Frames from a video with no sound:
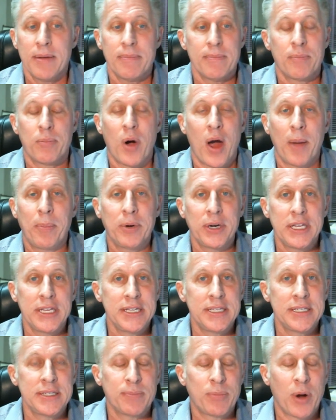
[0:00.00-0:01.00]

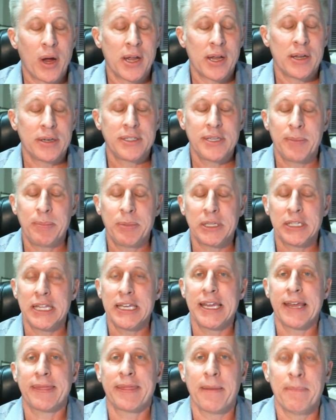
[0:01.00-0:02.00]
properties typically
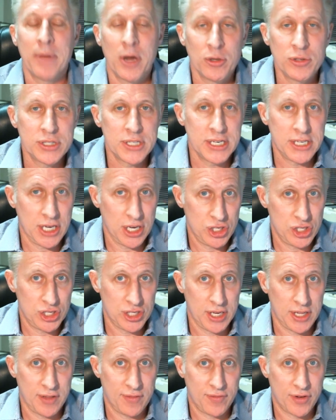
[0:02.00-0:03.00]
get the most attention
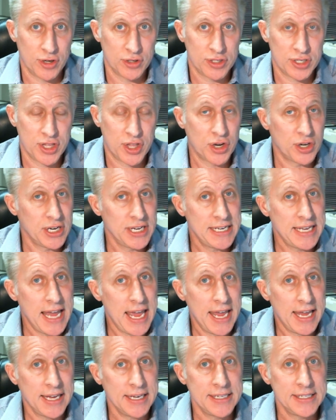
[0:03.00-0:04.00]
in the first 30
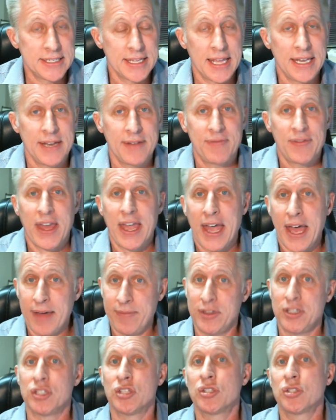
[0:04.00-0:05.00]
days and if they
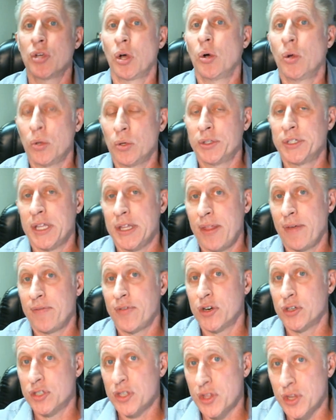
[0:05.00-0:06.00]
haven't sold in the
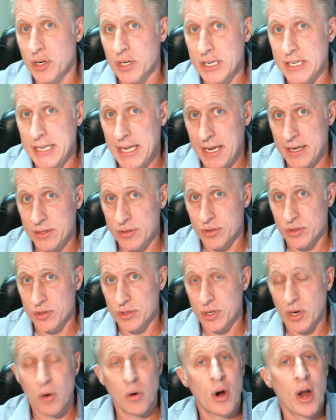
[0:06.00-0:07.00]
first 30 days or
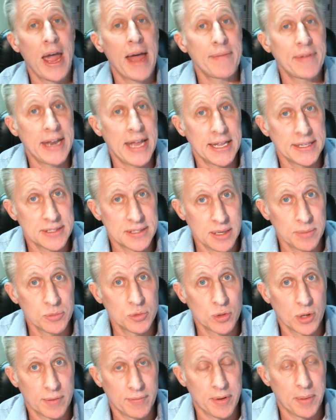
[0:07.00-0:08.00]
so or haven't had some
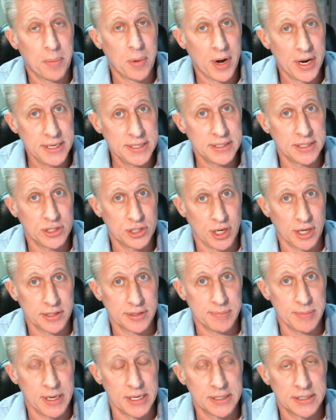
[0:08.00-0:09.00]
sort of a price
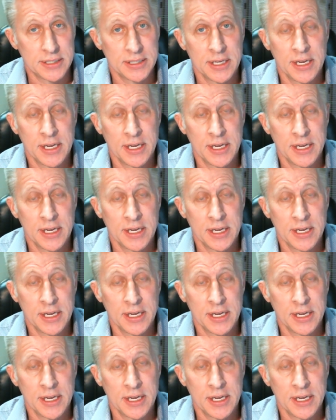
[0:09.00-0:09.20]
adjustment